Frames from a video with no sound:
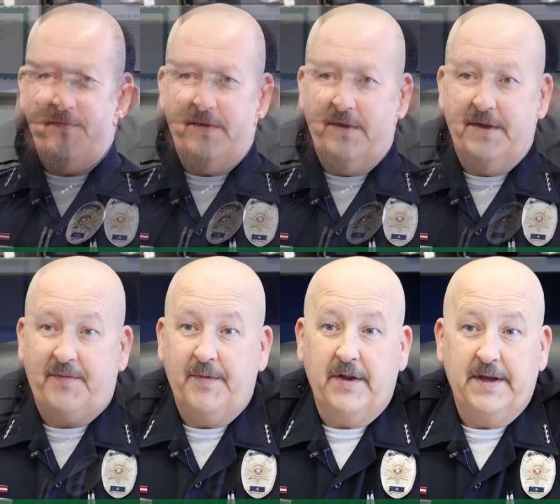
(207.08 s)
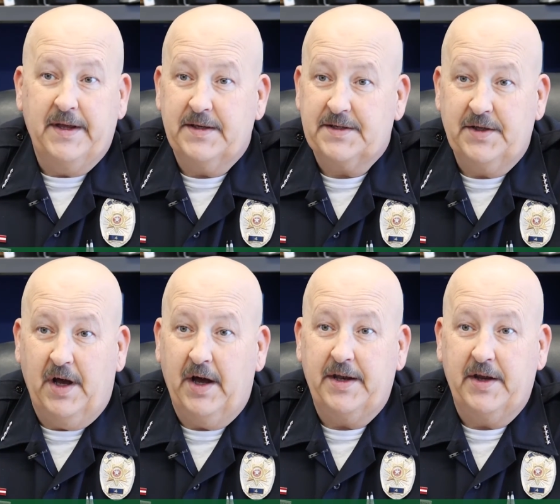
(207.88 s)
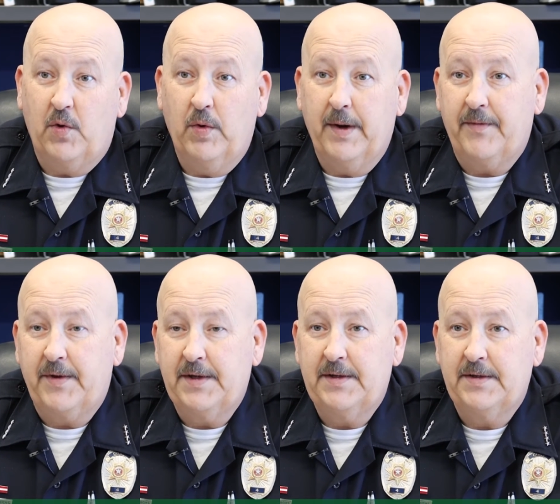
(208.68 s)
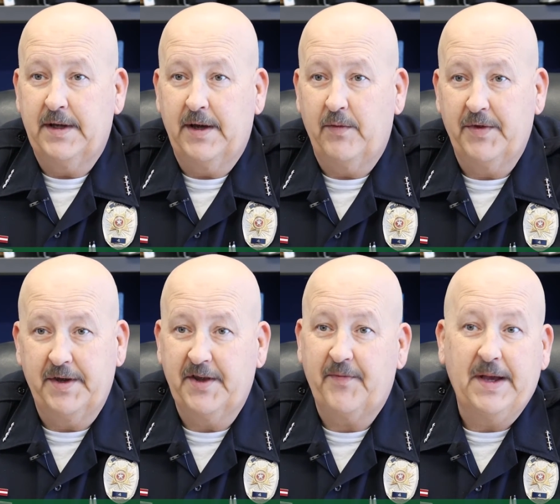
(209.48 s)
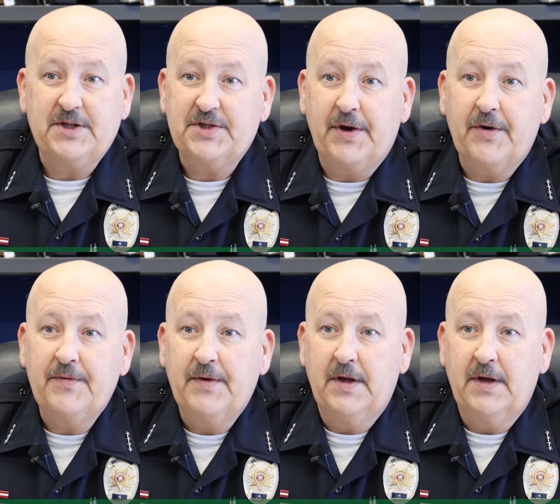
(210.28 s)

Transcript: This building is not equipped with a dispatch center.